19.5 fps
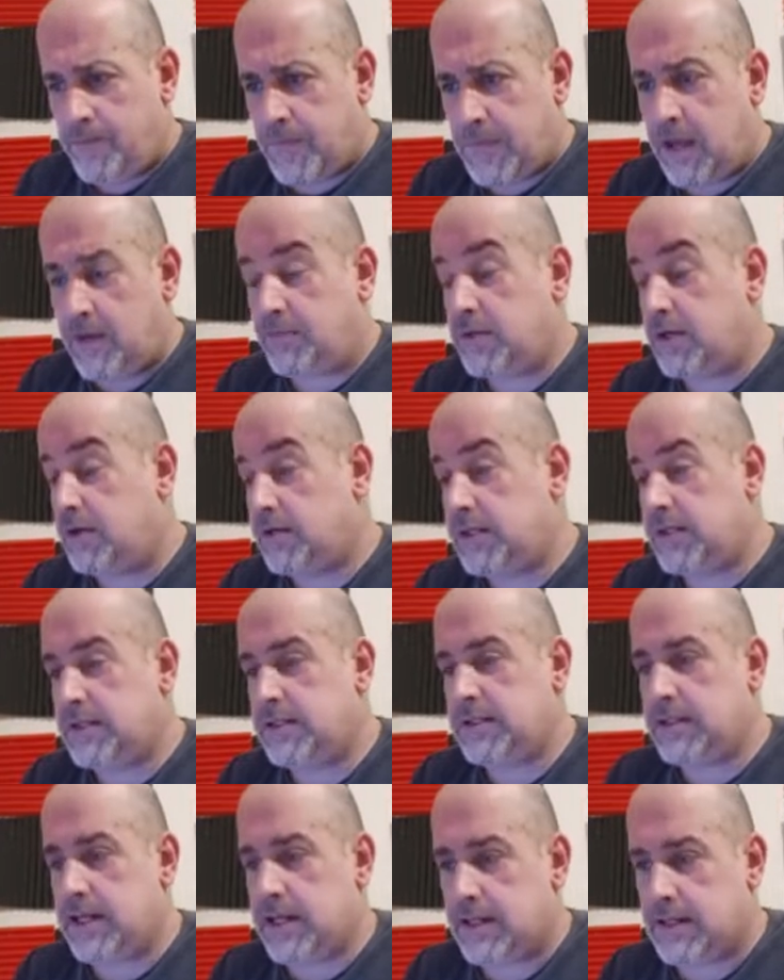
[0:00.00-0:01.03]
Yep,
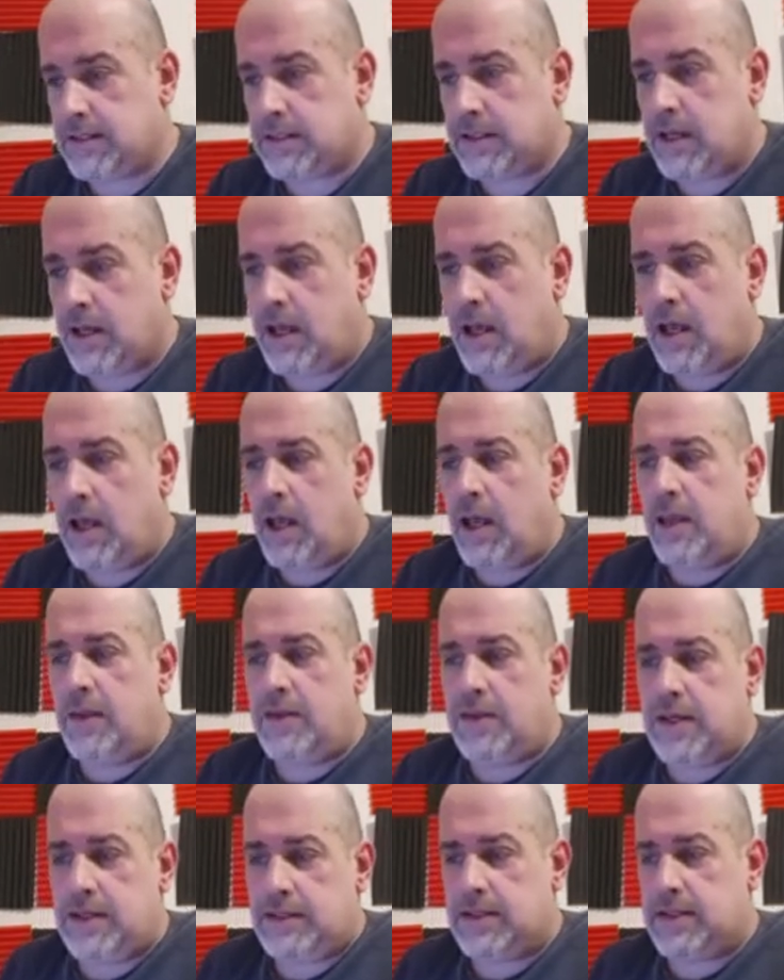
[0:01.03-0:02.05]
96.
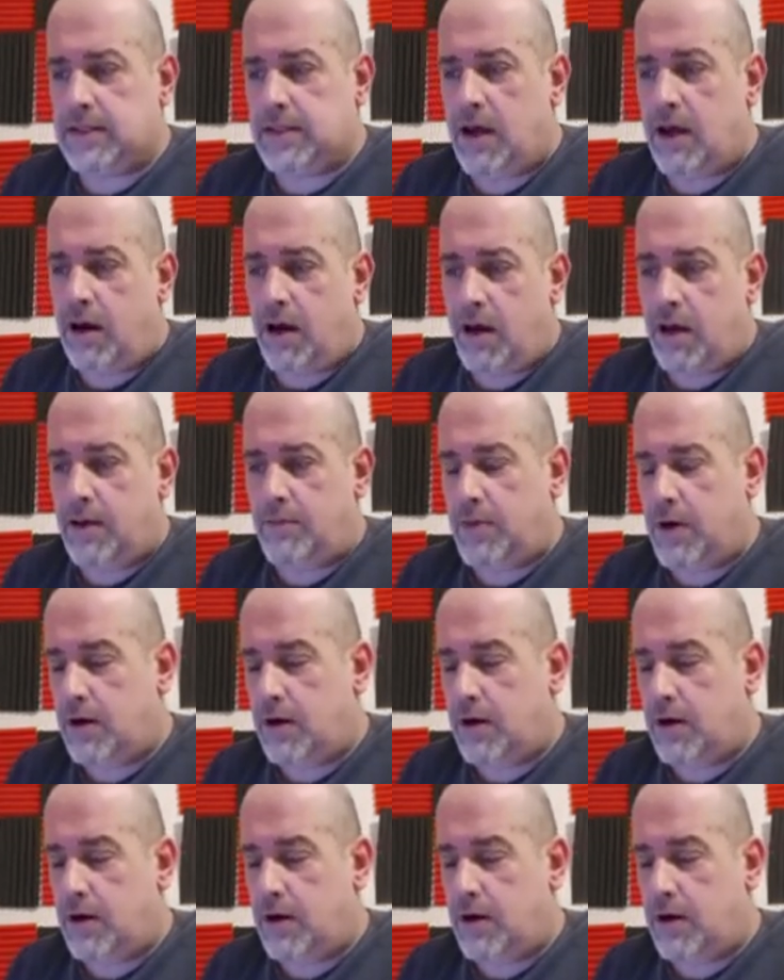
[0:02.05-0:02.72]
This is a higher